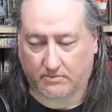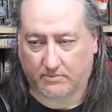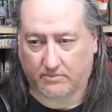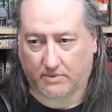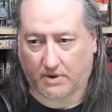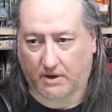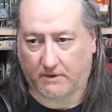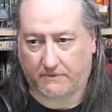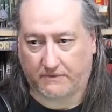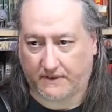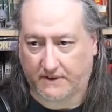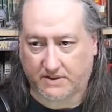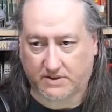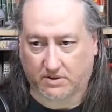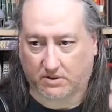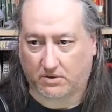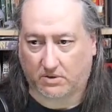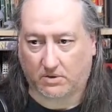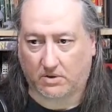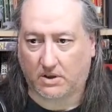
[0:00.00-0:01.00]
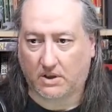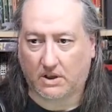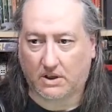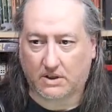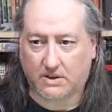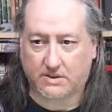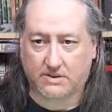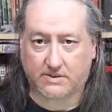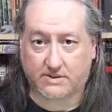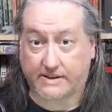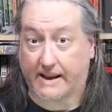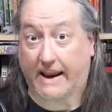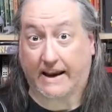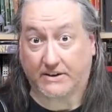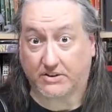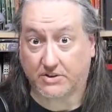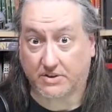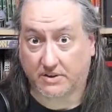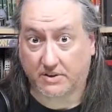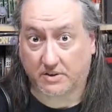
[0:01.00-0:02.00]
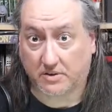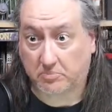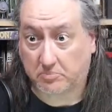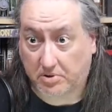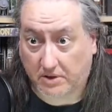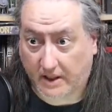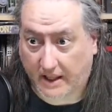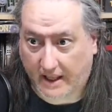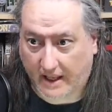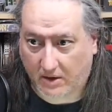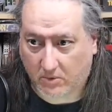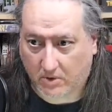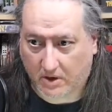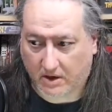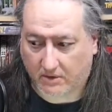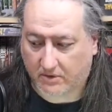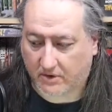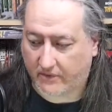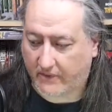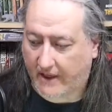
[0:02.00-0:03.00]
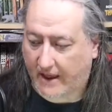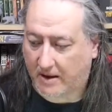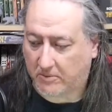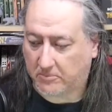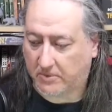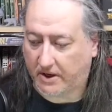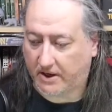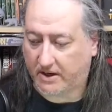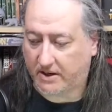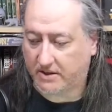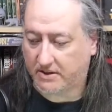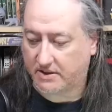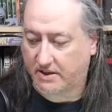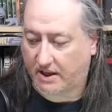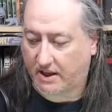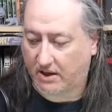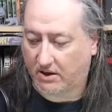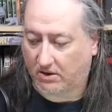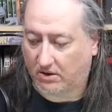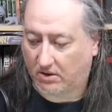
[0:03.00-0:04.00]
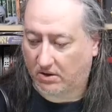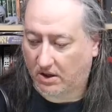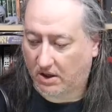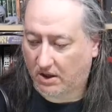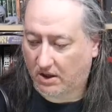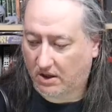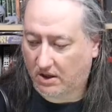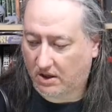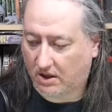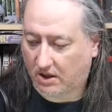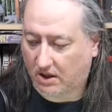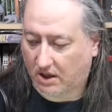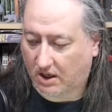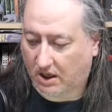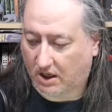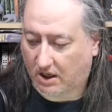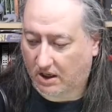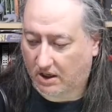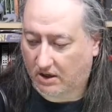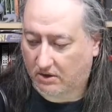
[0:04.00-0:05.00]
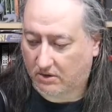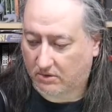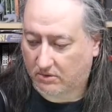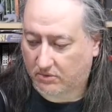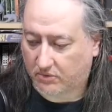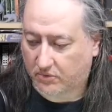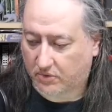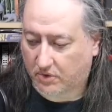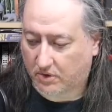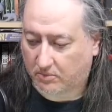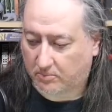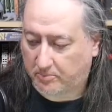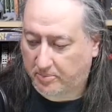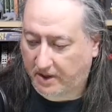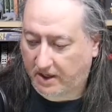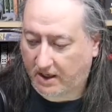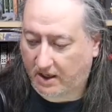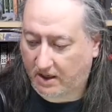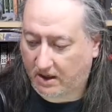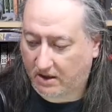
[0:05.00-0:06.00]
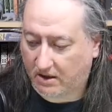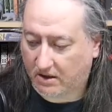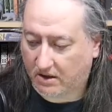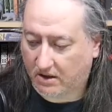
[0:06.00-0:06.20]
official sanctioned play, whatever that might entail, for being